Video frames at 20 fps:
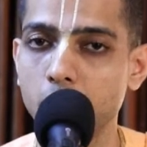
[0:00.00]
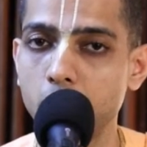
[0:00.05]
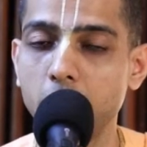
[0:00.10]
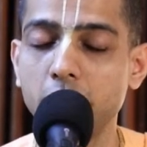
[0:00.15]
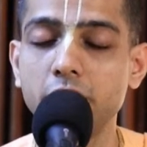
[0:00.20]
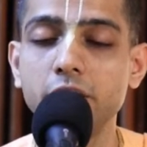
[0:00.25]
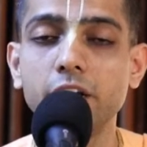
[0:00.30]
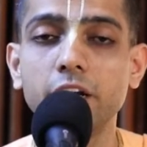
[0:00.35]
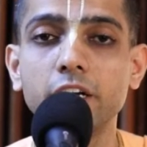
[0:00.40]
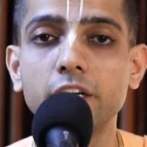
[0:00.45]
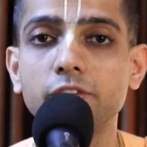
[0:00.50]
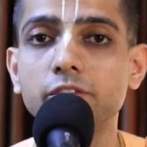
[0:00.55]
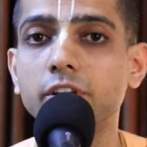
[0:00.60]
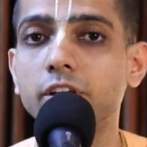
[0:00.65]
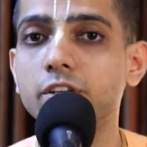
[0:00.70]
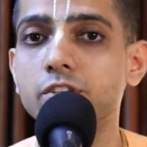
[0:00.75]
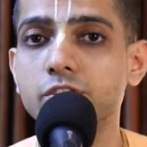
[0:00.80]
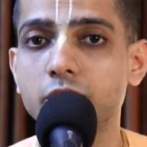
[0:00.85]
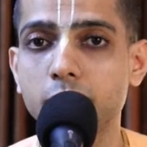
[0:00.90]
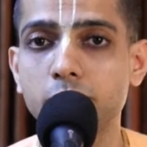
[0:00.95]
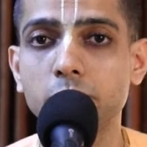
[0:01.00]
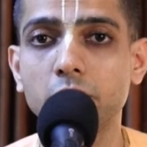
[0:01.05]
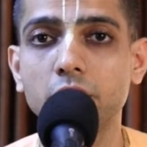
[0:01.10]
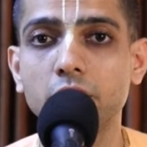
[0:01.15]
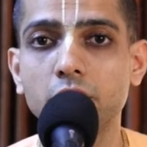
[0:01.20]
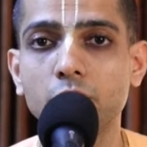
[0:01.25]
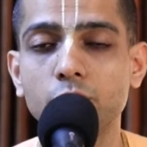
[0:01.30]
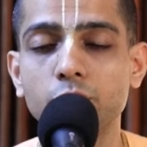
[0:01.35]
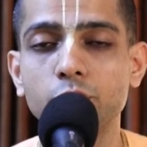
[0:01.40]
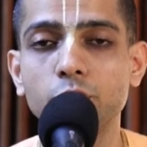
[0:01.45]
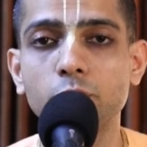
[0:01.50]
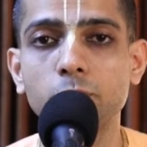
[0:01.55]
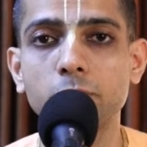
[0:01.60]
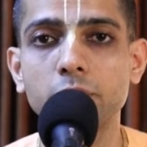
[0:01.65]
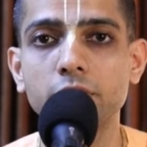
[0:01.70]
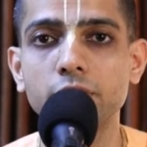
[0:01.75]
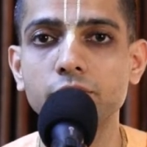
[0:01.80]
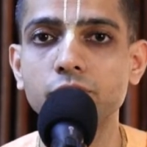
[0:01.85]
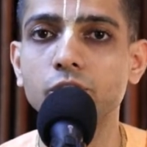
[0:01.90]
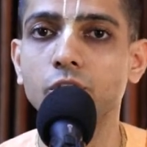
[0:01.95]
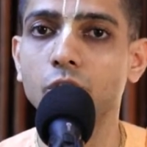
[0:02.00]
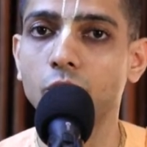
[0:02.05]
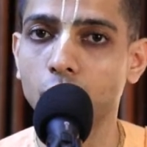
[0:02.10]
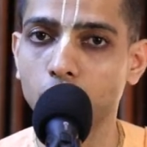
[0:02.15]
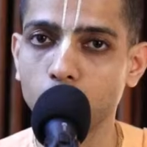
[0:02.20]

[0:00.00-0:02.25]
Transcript: Midnight, if there is temple around your place,